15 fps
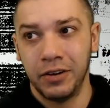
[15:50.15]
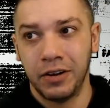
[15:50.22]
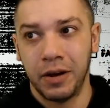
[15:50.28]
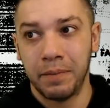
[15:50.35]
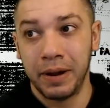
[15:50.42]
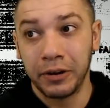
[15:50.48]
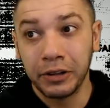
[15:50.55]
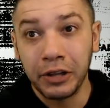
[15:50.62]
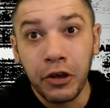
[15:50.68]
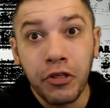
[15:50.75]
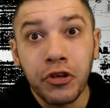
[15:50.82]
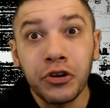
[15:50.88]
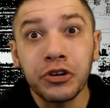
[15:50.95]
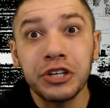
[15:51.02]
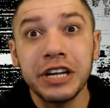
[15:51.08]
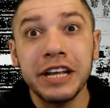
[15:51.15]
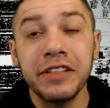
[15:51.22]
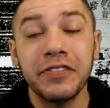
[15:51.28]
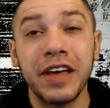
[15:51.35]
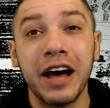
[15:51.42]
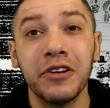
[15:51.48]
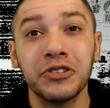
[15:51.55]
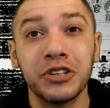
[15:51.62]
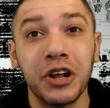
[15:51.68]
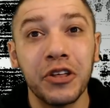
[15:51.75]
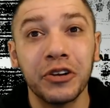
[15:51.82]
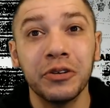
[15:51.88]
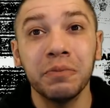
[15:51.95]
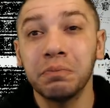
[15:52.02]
apparently 13,000 other